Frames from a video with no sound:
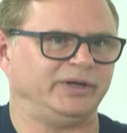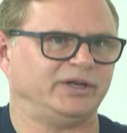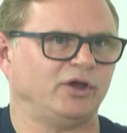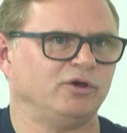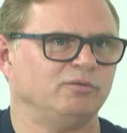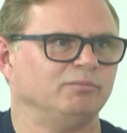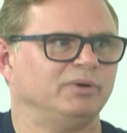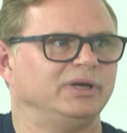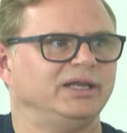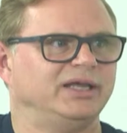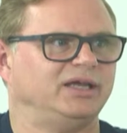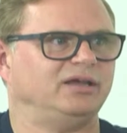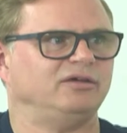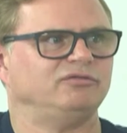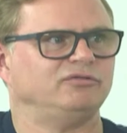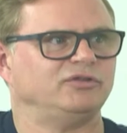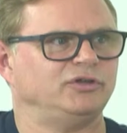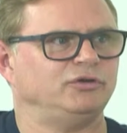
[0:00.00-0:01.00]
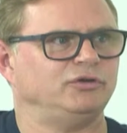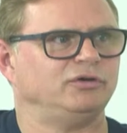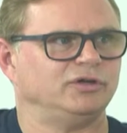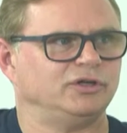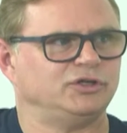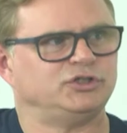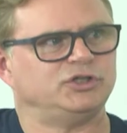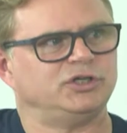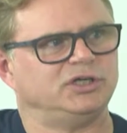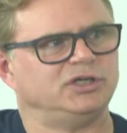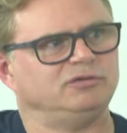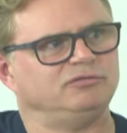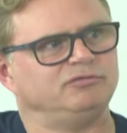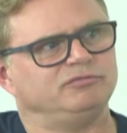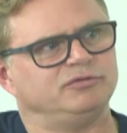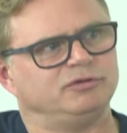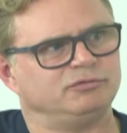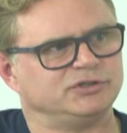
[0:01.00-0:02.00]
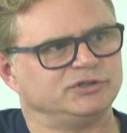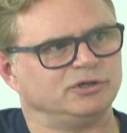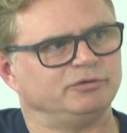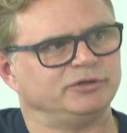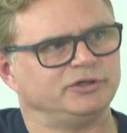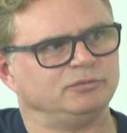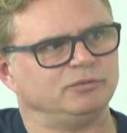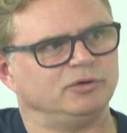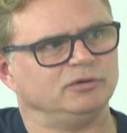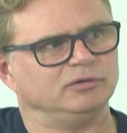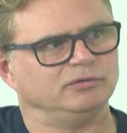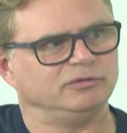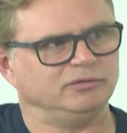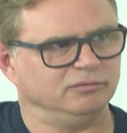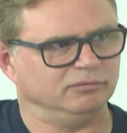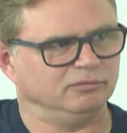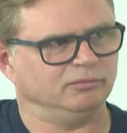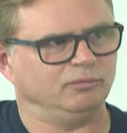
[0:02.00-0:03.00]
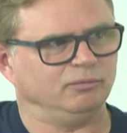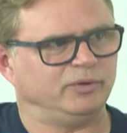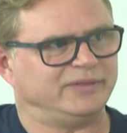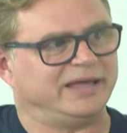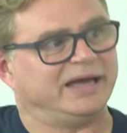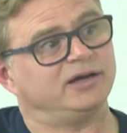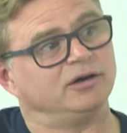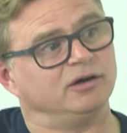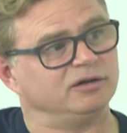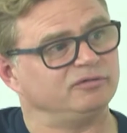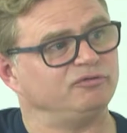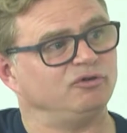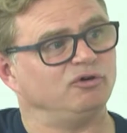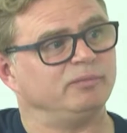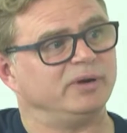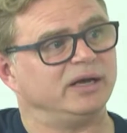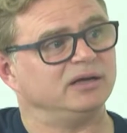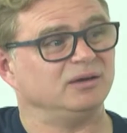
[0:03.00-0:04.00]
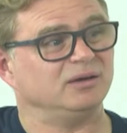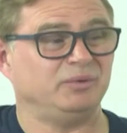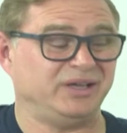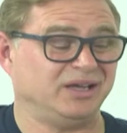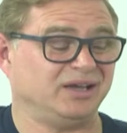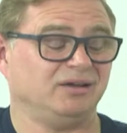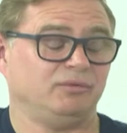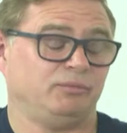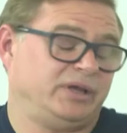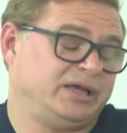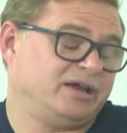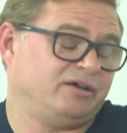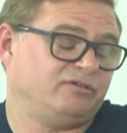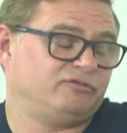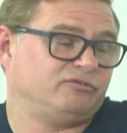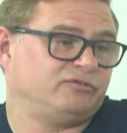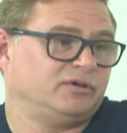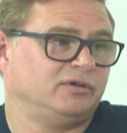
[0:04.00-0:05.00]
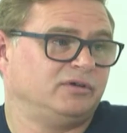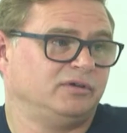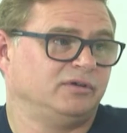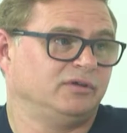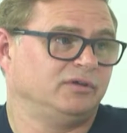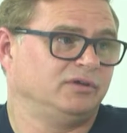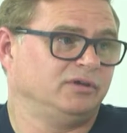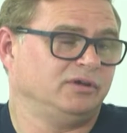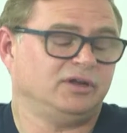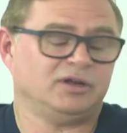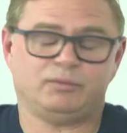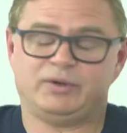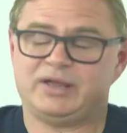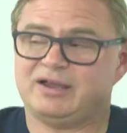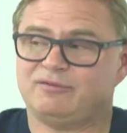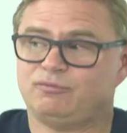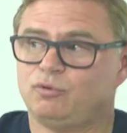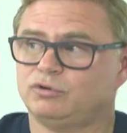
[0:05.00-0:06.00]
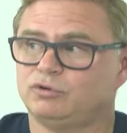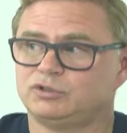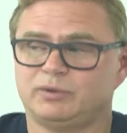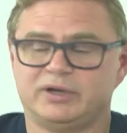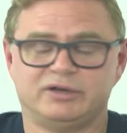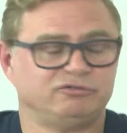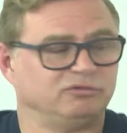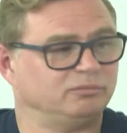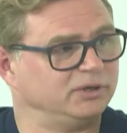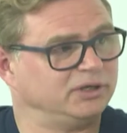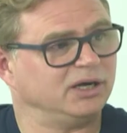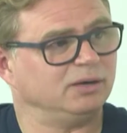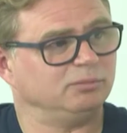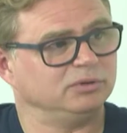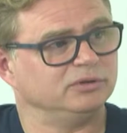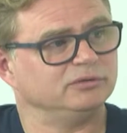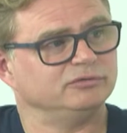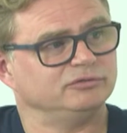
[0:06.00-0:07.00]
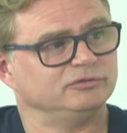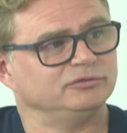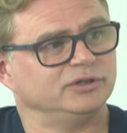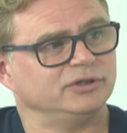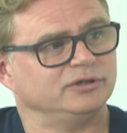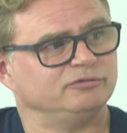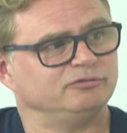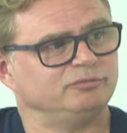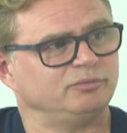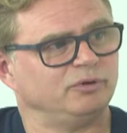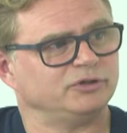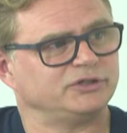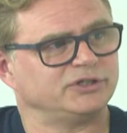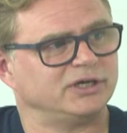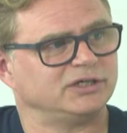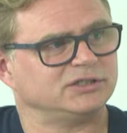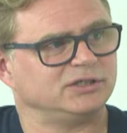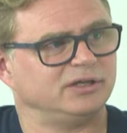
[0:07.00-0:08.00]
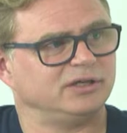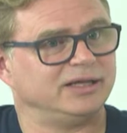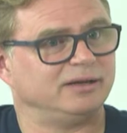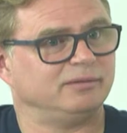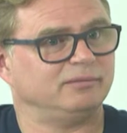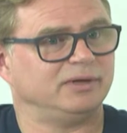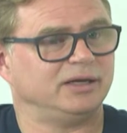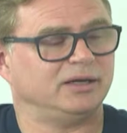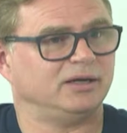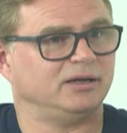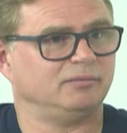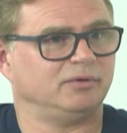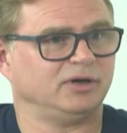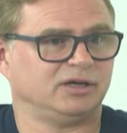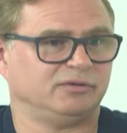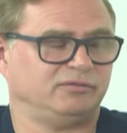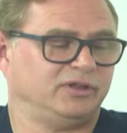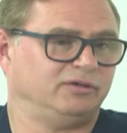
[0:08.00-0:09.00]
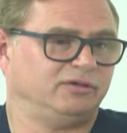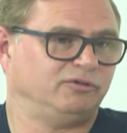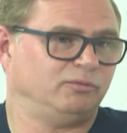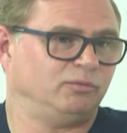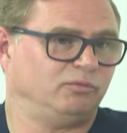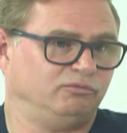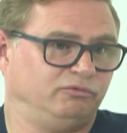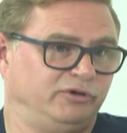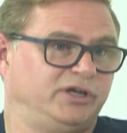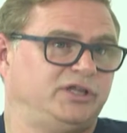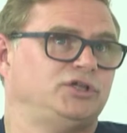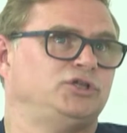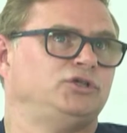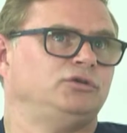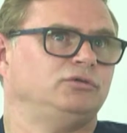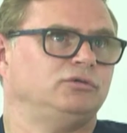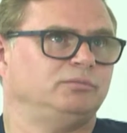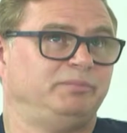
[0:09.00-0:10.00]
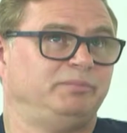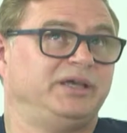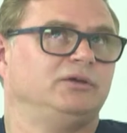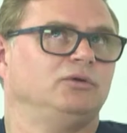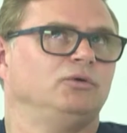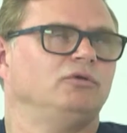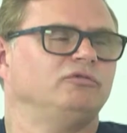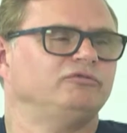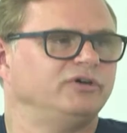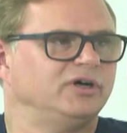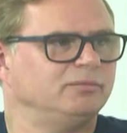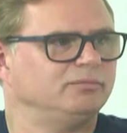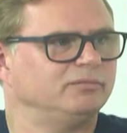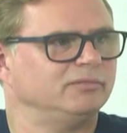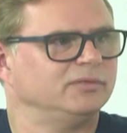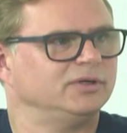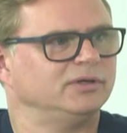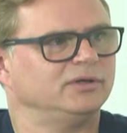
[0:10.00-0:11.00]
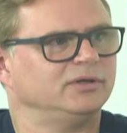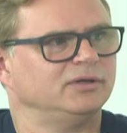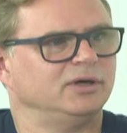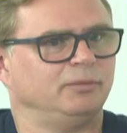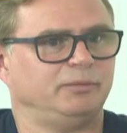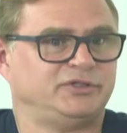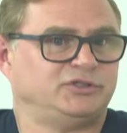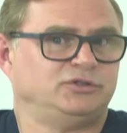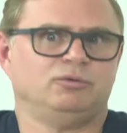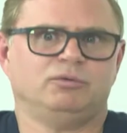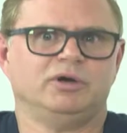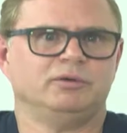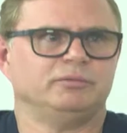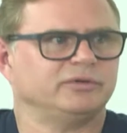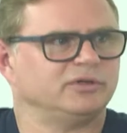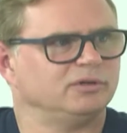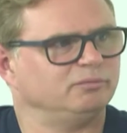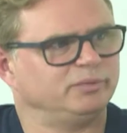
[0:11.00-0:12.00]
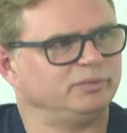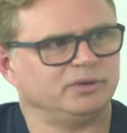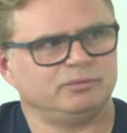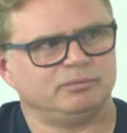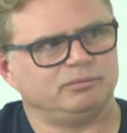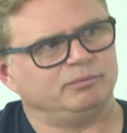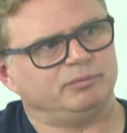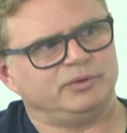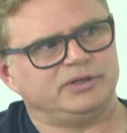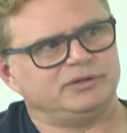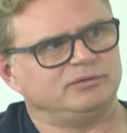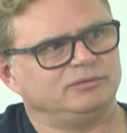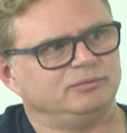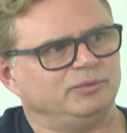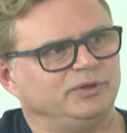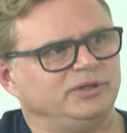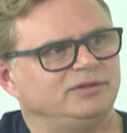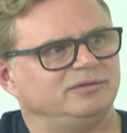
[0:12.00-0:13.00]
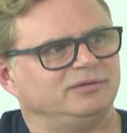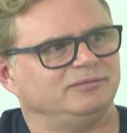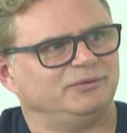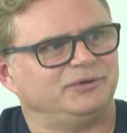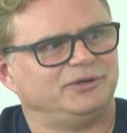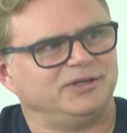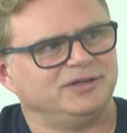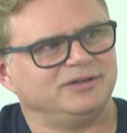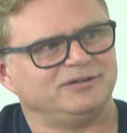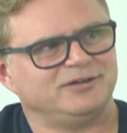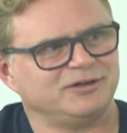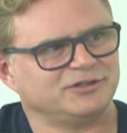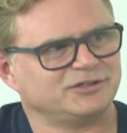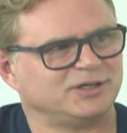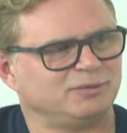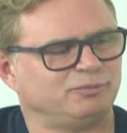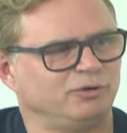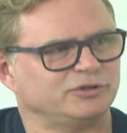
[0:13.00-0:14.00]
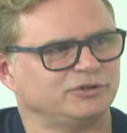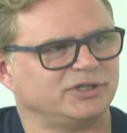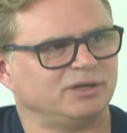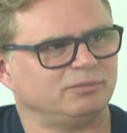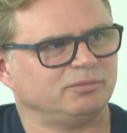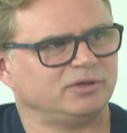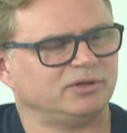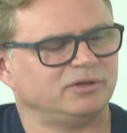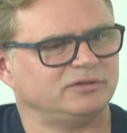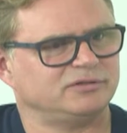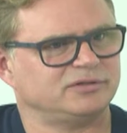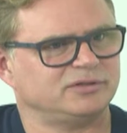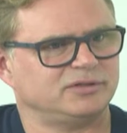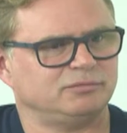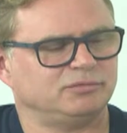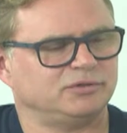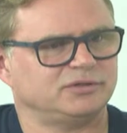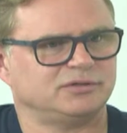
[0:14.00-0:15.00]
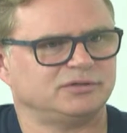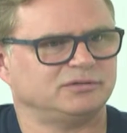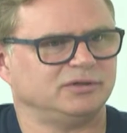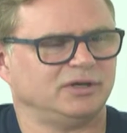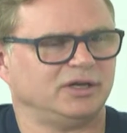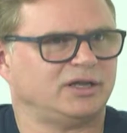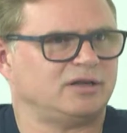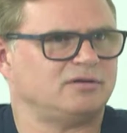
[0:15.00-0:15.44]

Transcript: don't believe that you can achieve the result you want with that kind of format. And we have walked away from a couple of projects like that. I can think of a really huge, big law firm. And we still work with them, but we didn't touch that project because it was,